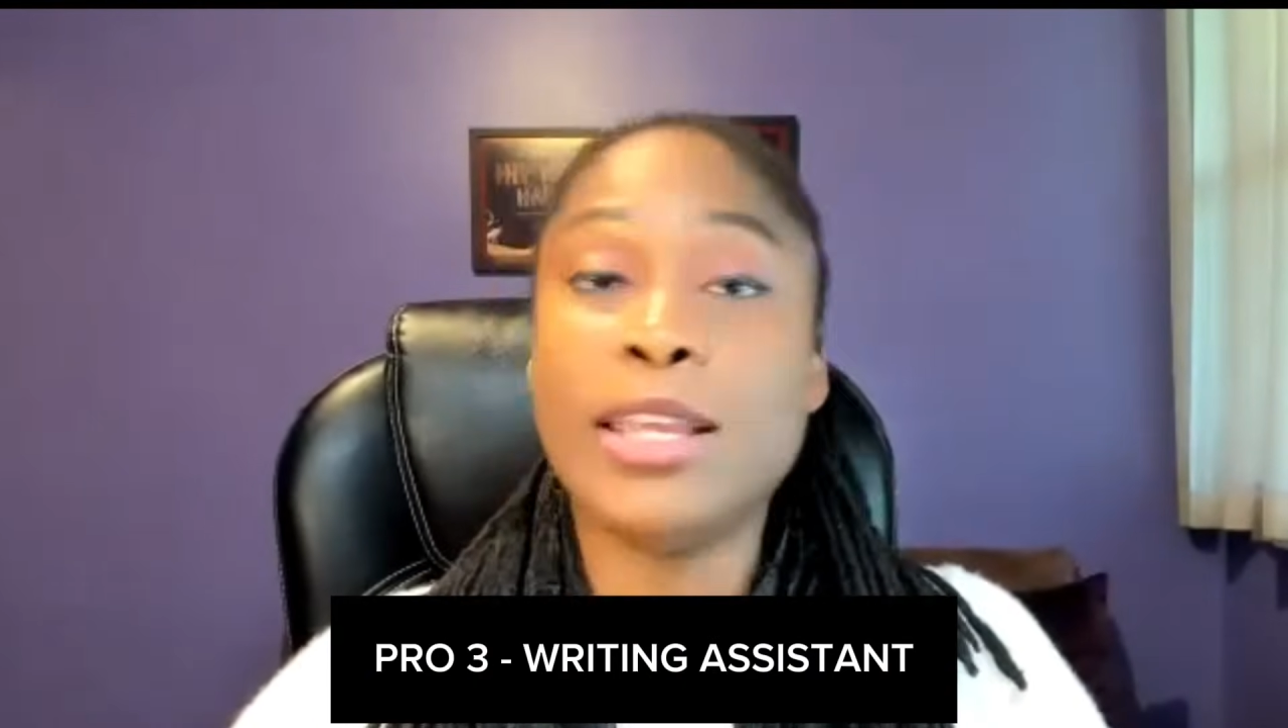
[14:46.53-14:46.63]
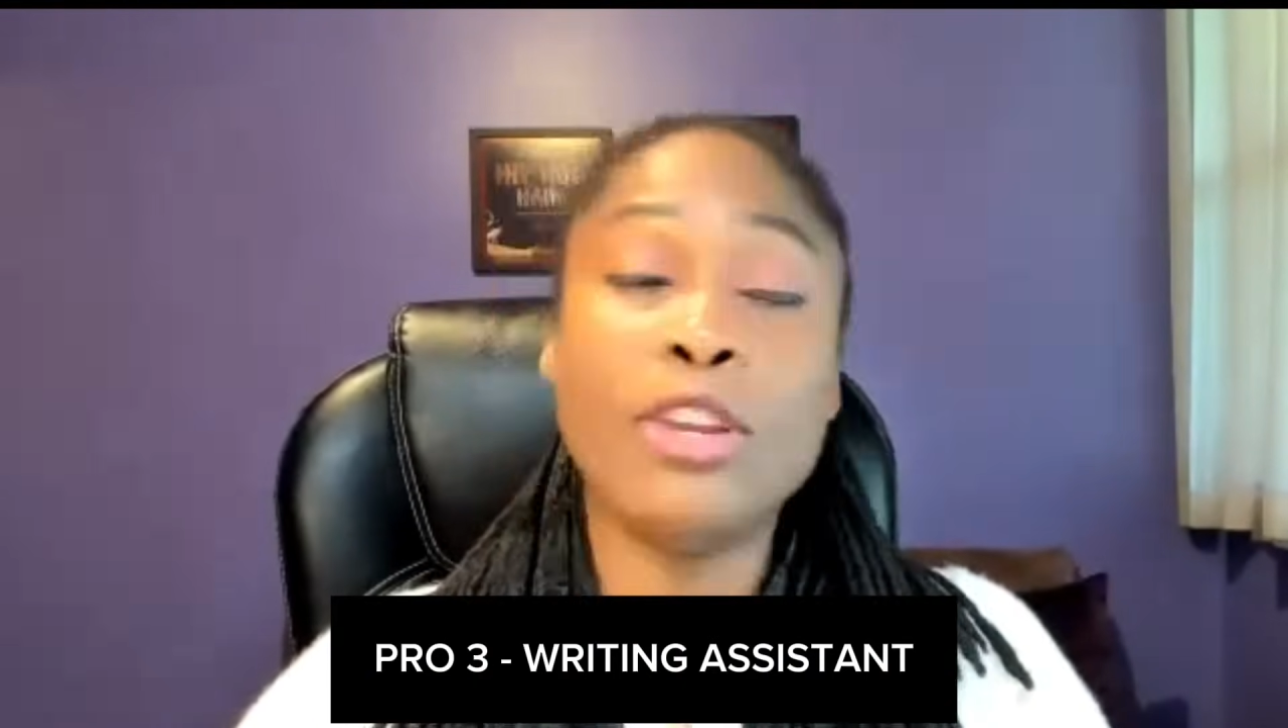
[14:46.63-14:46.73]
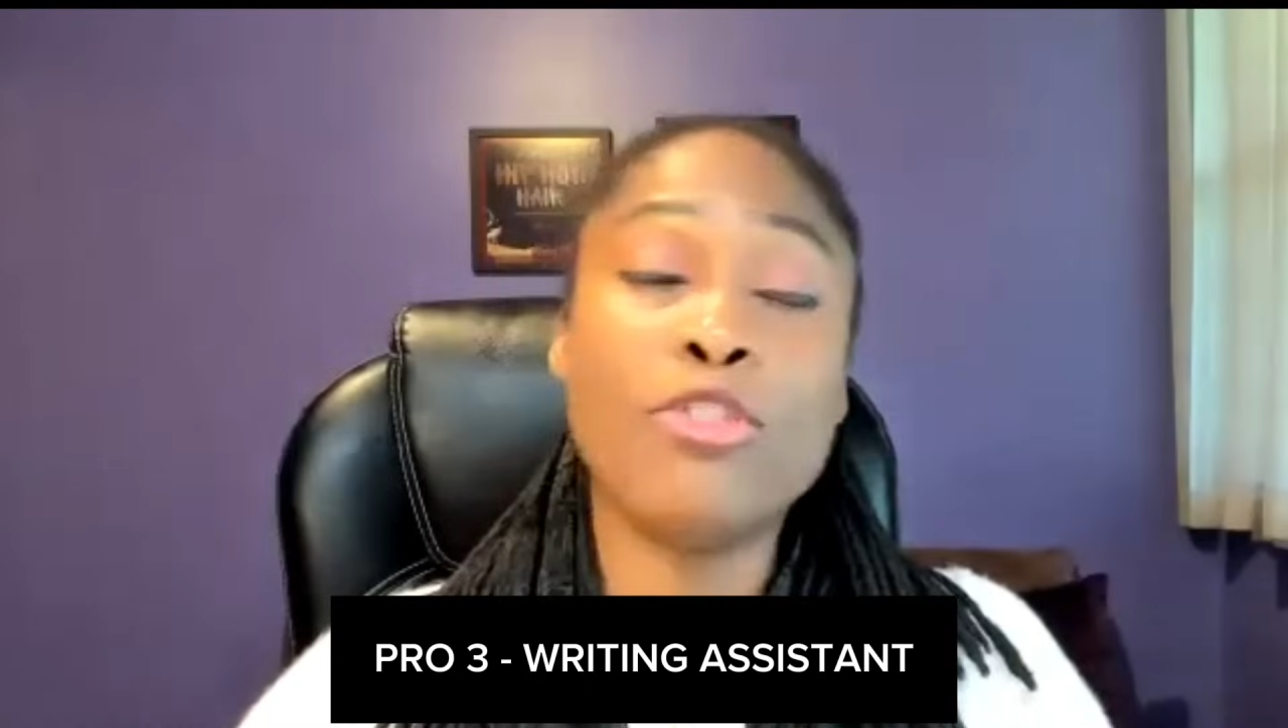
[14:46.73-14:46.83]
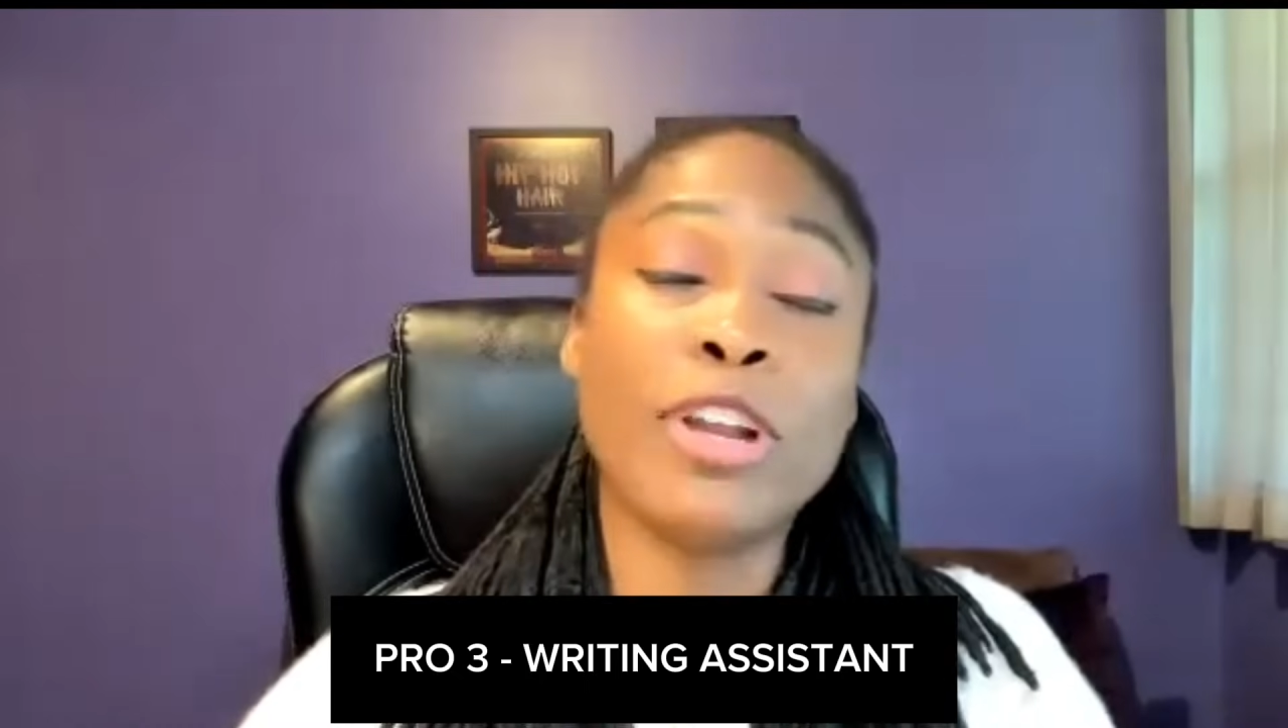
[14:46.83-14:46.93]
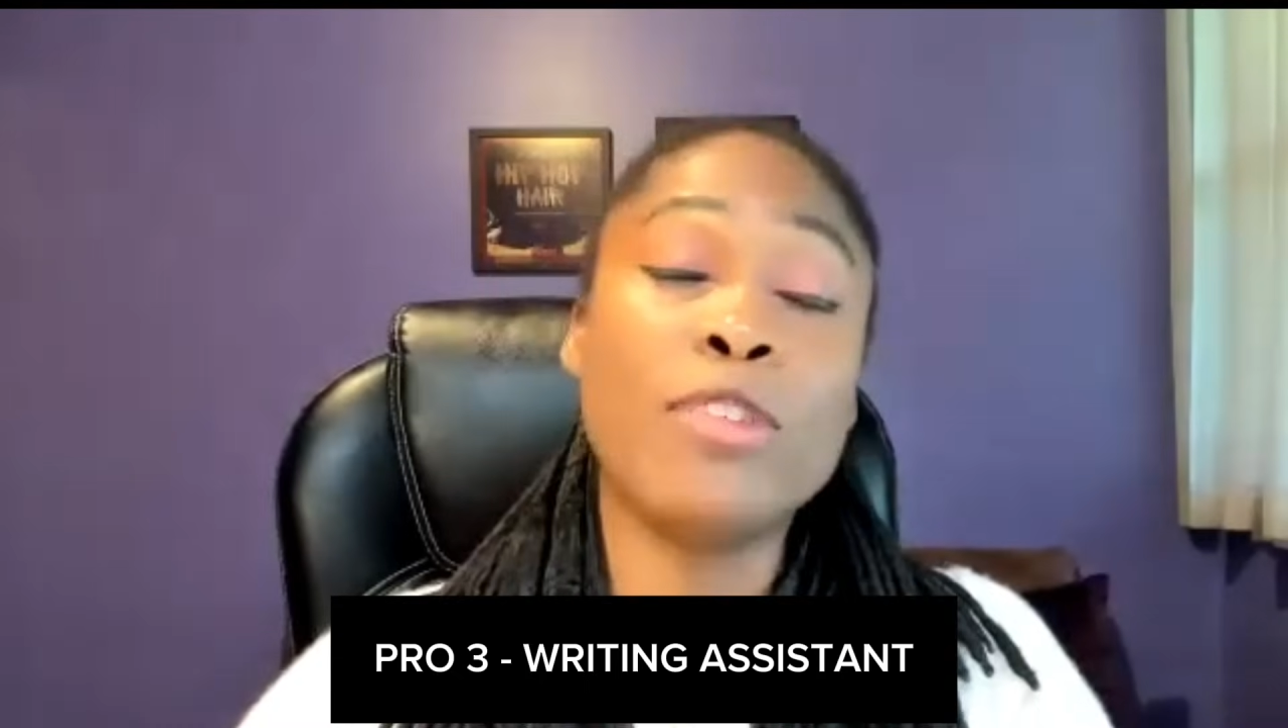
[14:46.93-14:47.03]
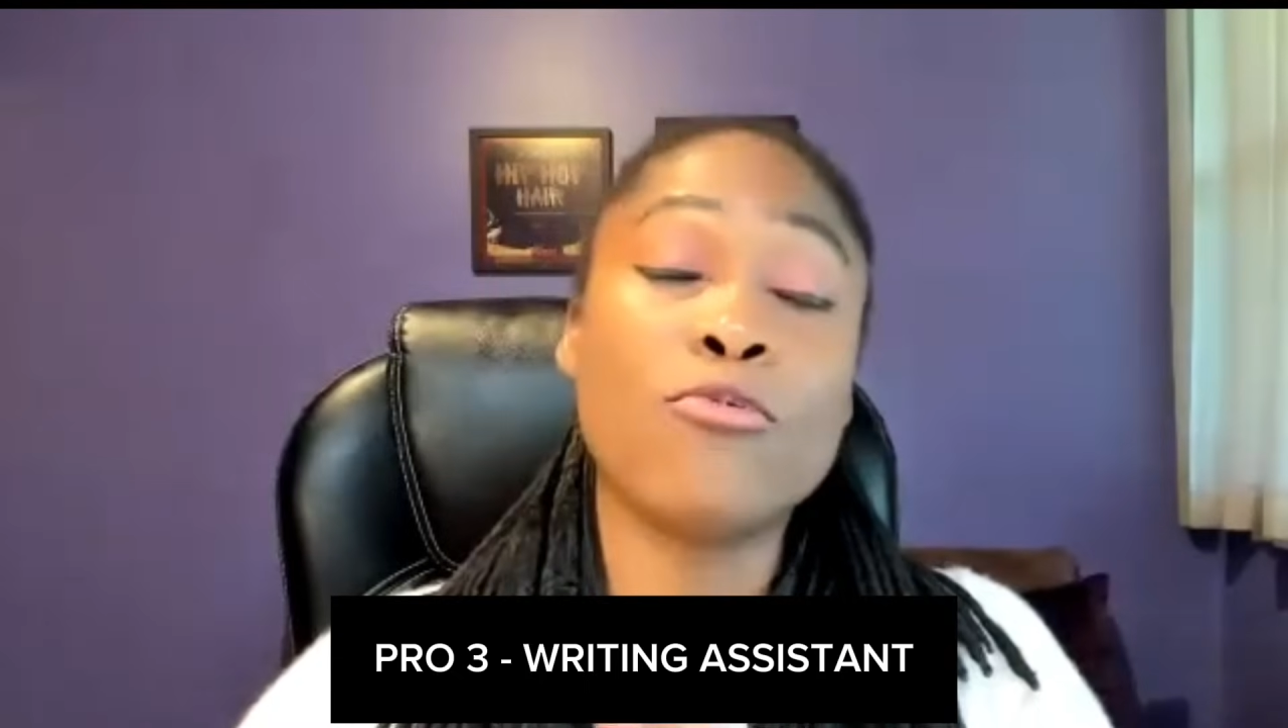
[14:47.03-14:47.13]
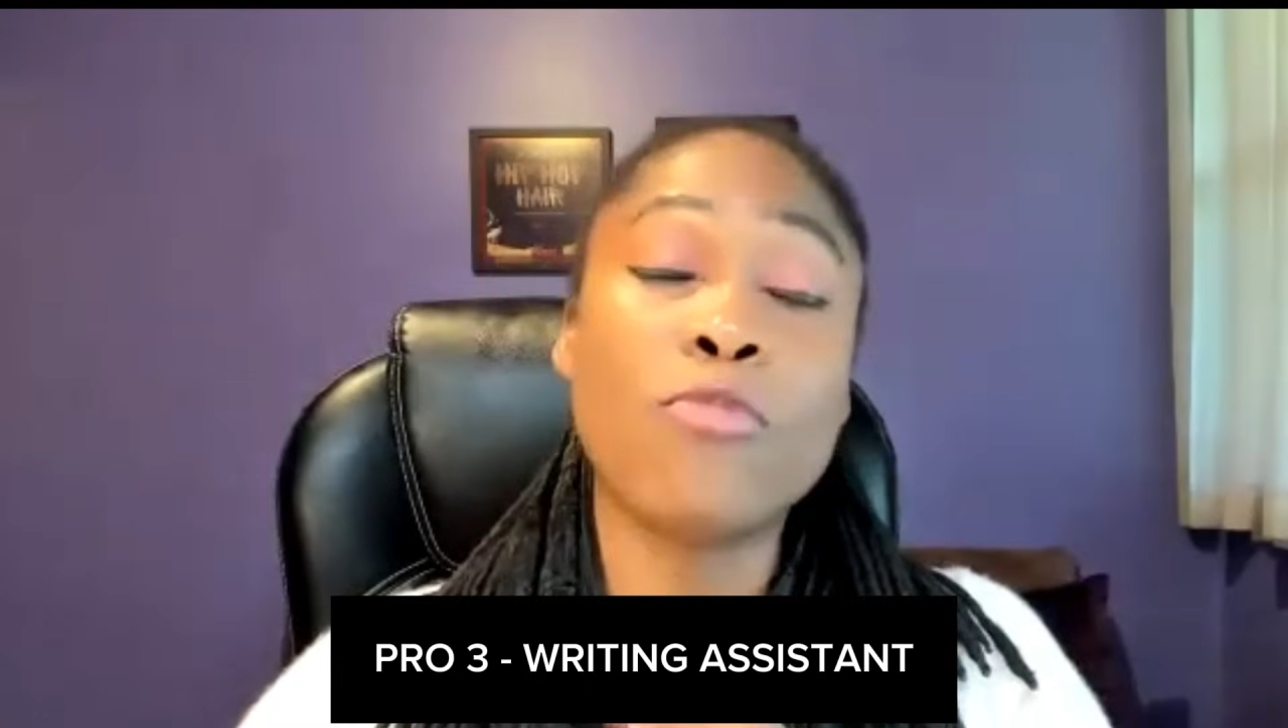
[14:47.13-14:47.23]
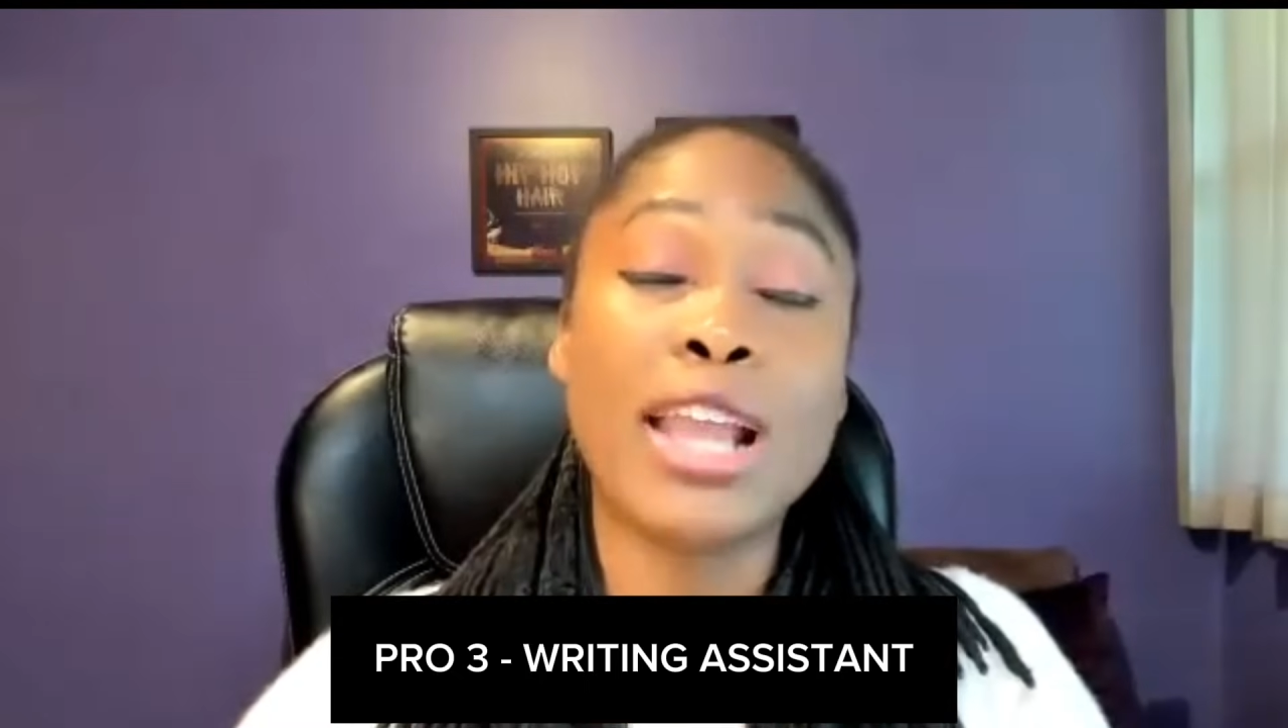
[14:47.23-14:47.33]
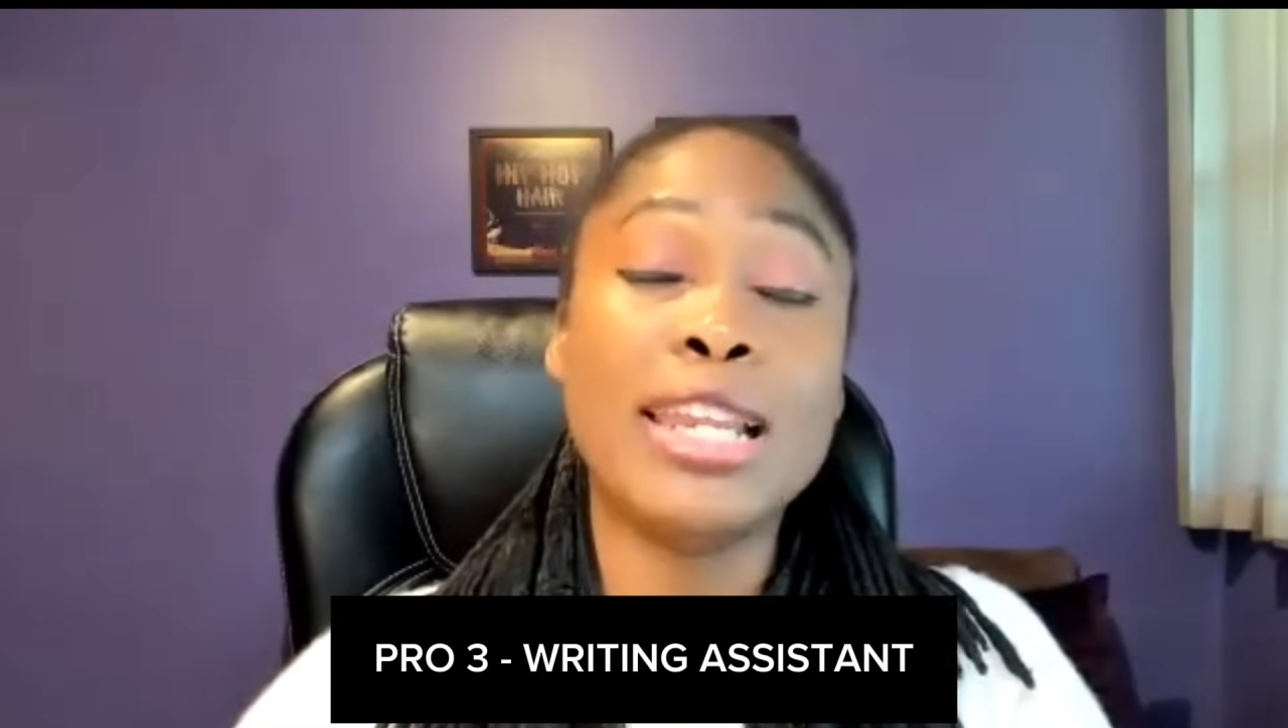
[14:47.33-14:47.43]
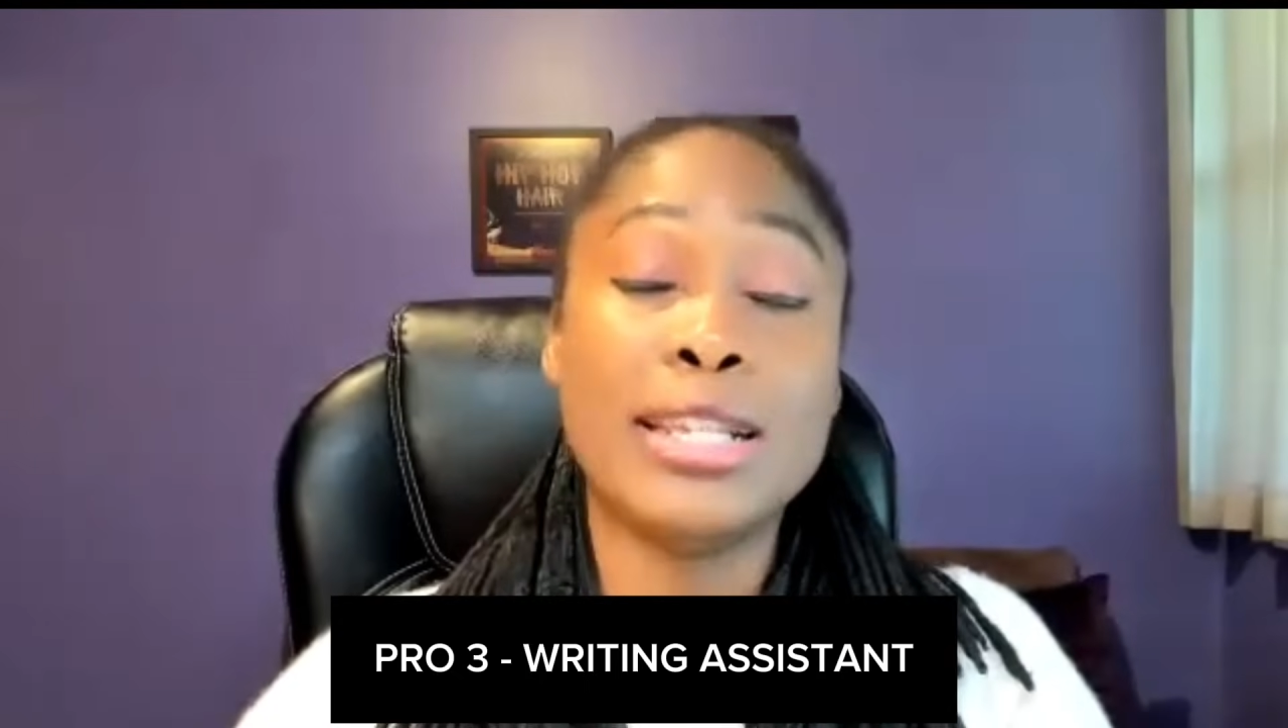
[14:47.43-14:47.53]
a great
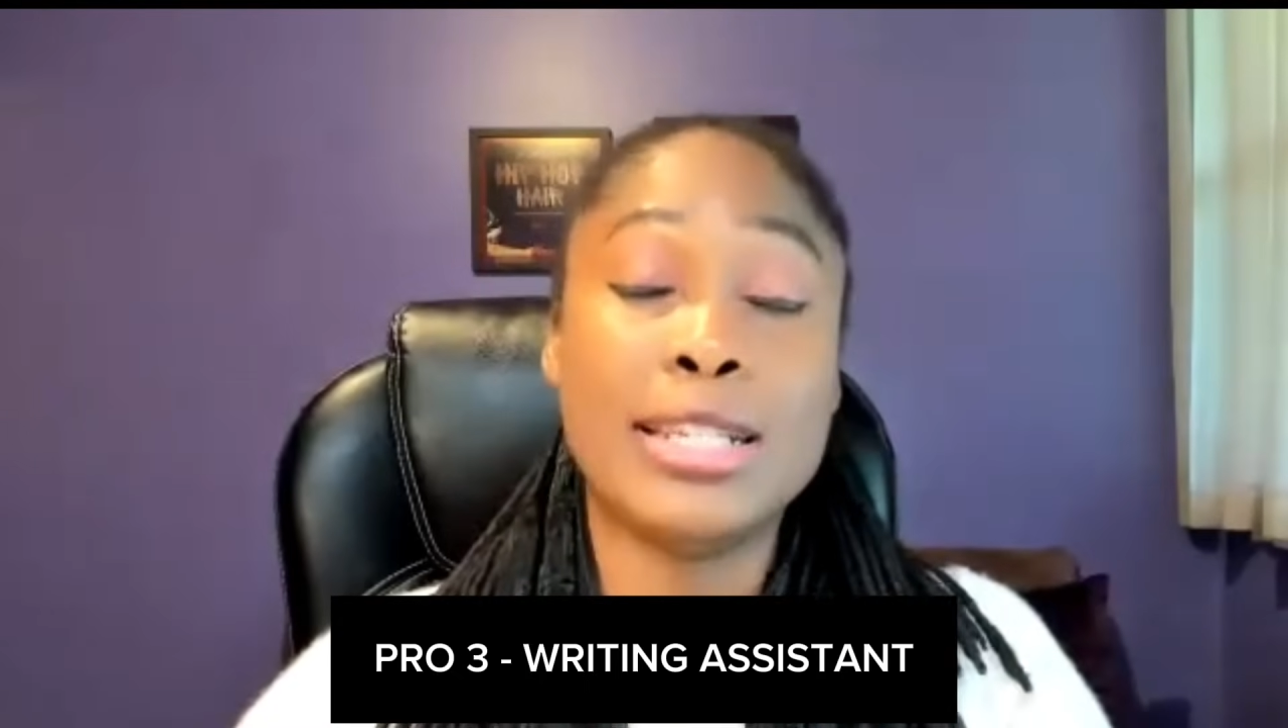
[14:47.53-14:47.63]
writing